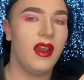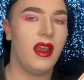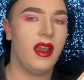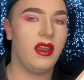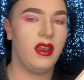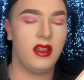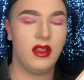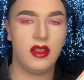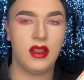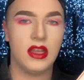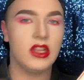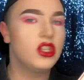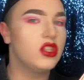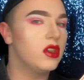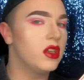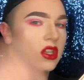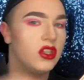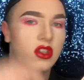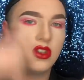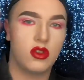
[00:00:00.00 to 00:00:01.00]
I
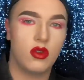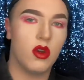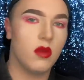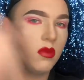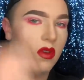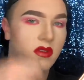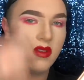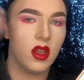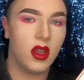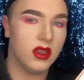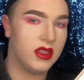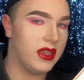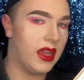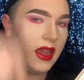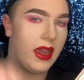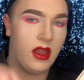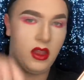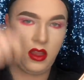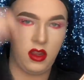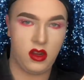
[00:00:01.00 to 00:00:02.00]
literally just go in with tons of
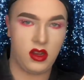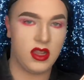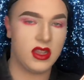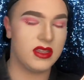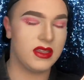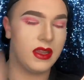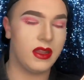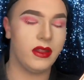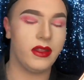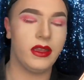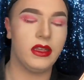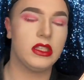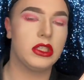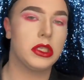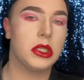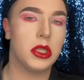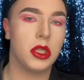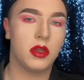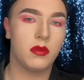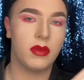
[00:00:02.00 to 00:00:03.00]
highlighter because I like
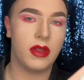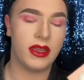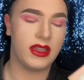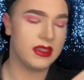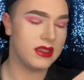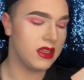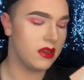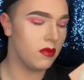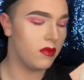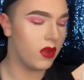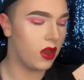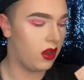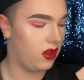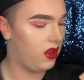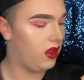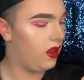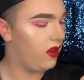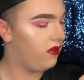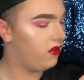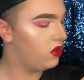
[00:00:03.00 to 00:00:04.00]
to look blinding, but
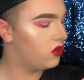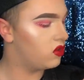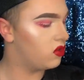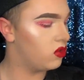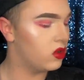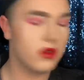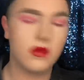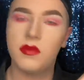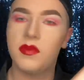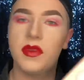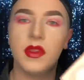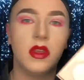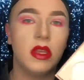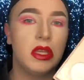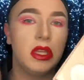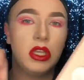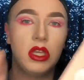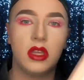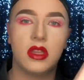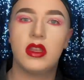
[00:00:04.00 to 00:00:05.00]
if you don't,
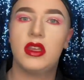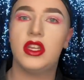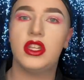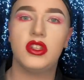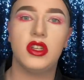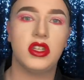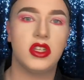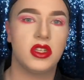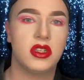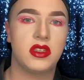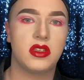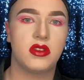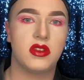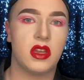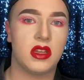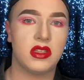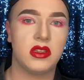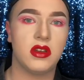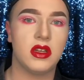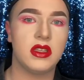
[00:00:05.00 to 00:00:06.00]
you can literally just
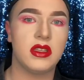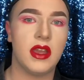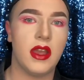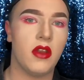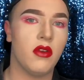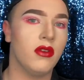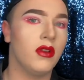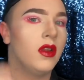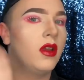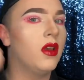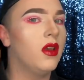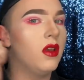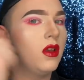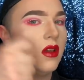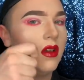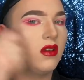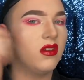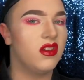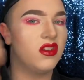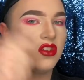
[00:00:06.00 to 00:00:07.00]
settle it down
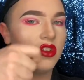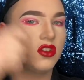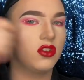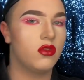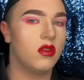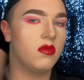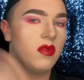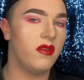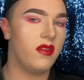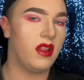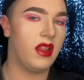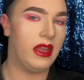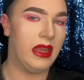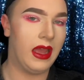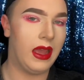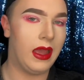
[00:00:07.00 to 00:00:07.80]
and just go in with a light